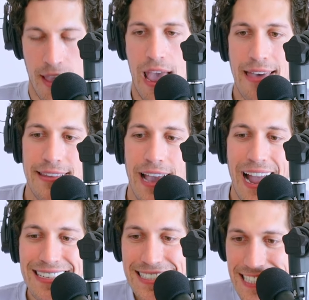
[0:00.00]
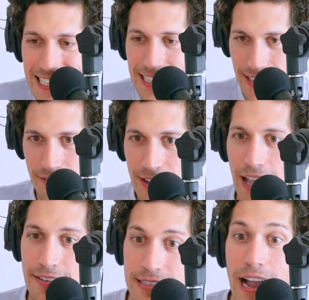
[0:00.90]
And the idea of a
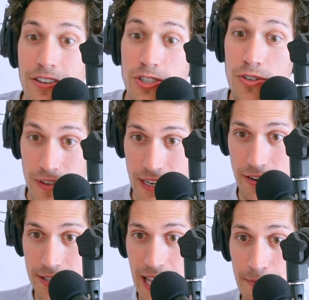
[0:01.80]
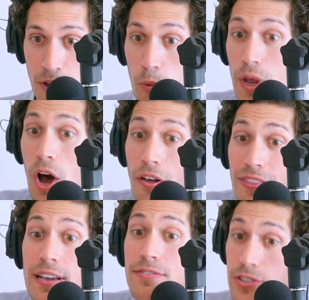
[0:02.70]
lifestyle souvenir is that we all
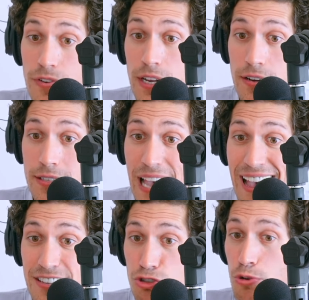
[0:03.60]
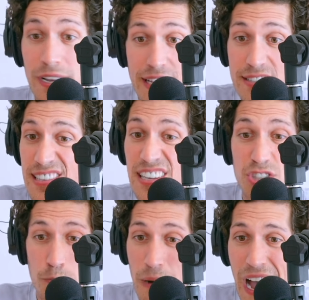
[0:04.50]
think of souvenirs as trinkets,
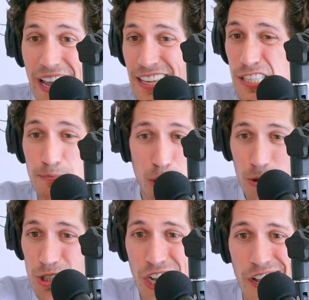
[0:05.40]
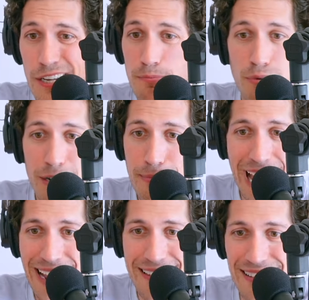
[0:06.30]
things you buy, you splurge on, you bring
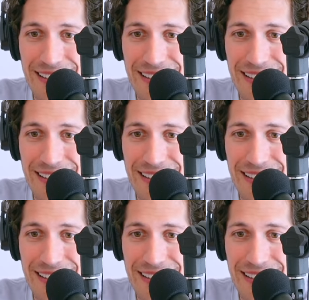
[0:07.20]
back the